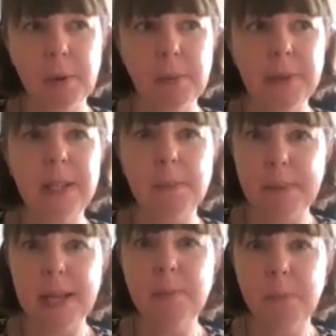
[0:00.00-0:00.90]
probably the
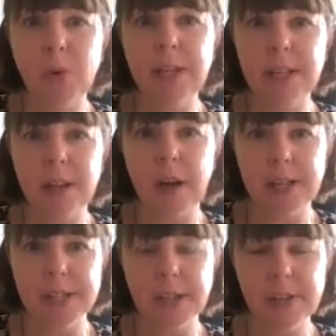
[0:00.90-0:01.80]
big point that
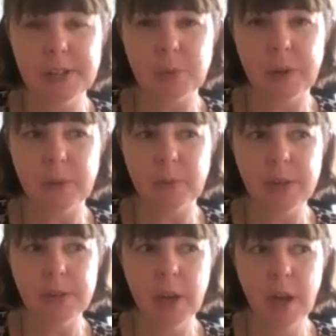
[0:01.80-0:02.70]
I started with
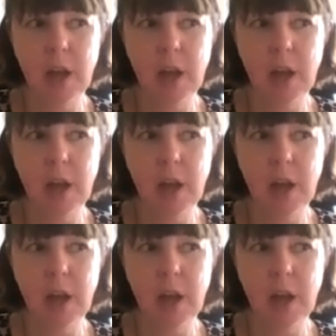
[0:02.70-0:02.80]
was,